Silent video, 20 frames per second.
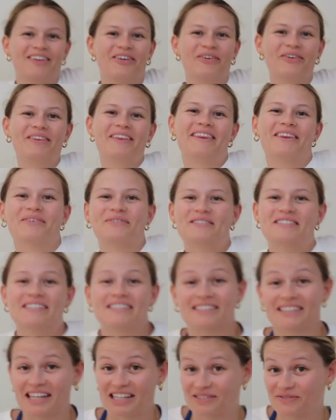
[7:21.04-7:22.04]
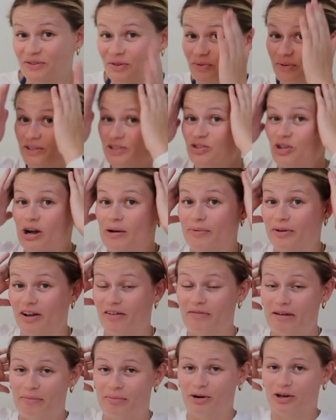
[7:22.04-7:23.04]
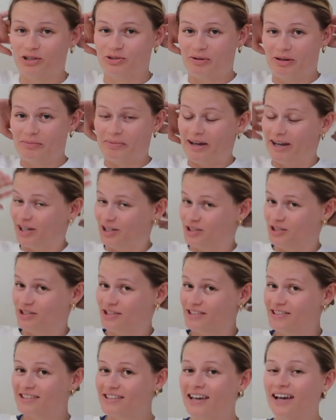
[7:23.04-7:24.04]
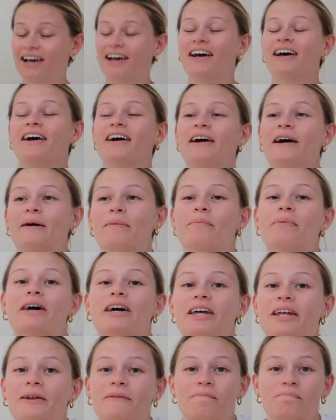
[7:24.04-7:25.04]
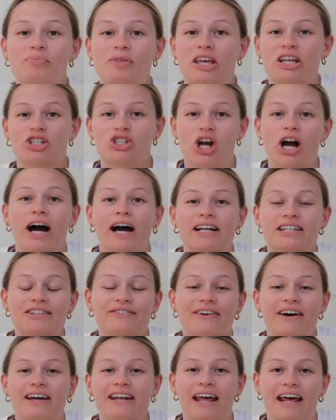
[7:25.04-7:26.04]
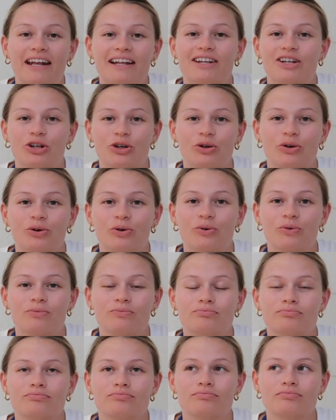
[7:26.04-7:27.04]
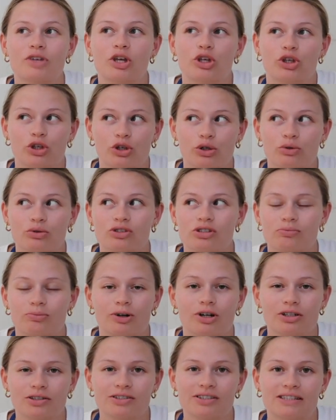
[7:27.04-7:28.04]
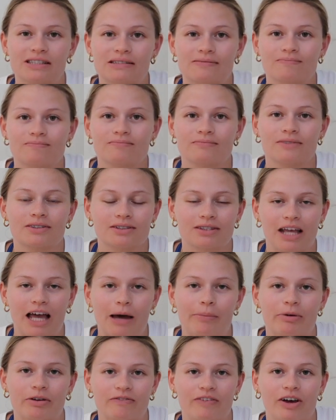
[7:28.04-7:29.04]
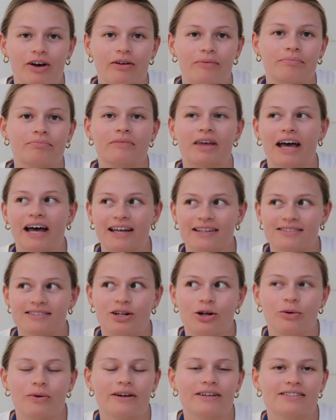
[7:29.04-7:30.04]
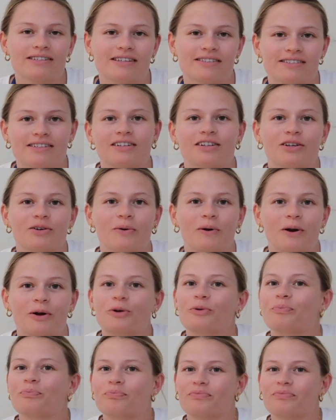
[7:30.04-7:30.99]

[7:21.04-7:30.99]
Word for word: The only thing that was successful was dropping off my Poshmark packages, but trying to find any new used books, epic fail as it always is in New York.